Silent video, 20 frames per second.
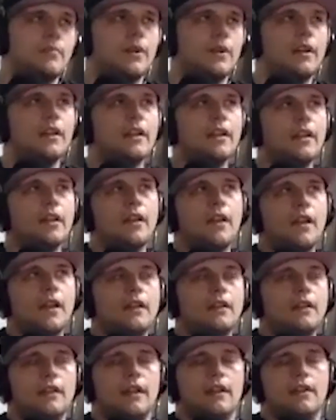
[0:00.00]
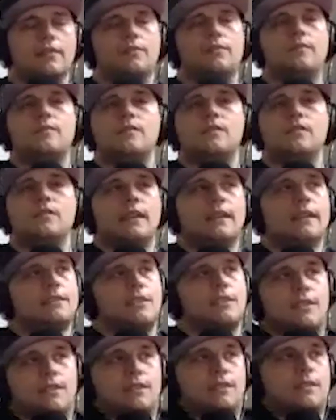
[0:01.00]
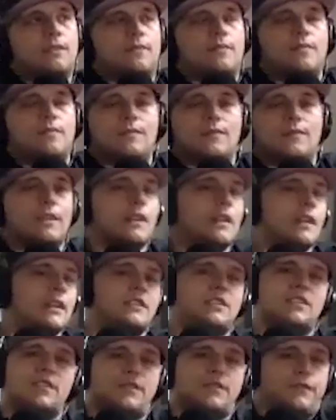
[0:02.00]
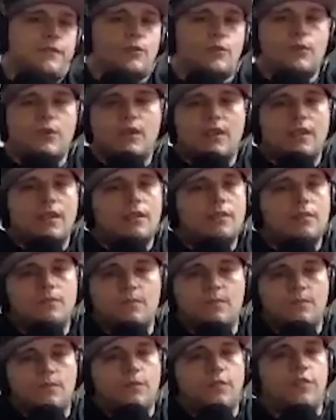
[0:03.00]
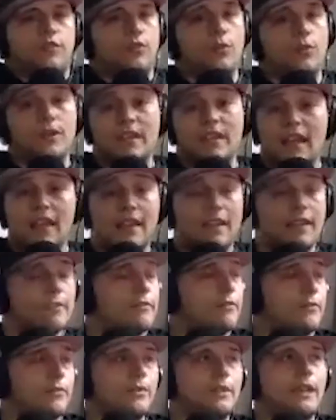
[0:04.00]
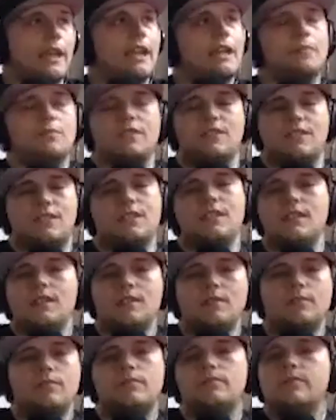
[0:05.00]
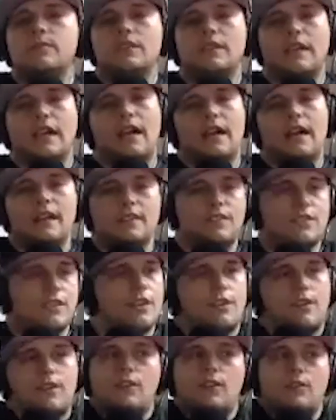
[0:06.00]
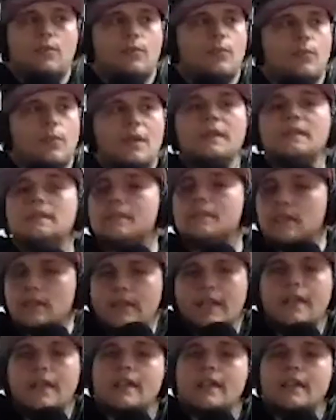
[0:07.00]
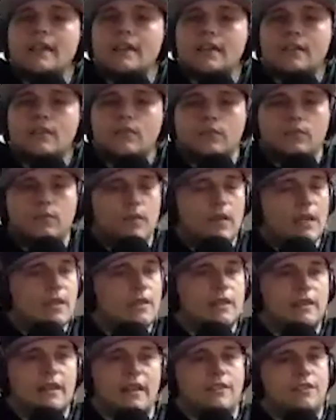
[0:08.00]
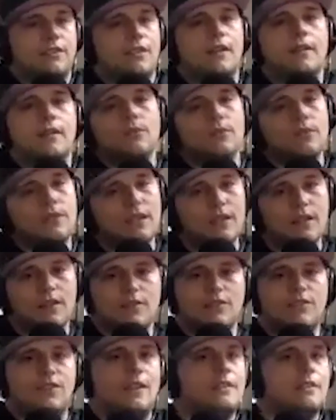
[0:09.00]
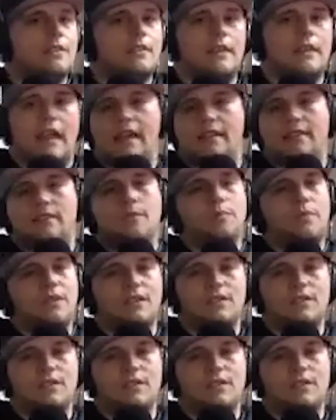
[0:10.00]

But it's a free game to see guys that are in the league in the next couple of years in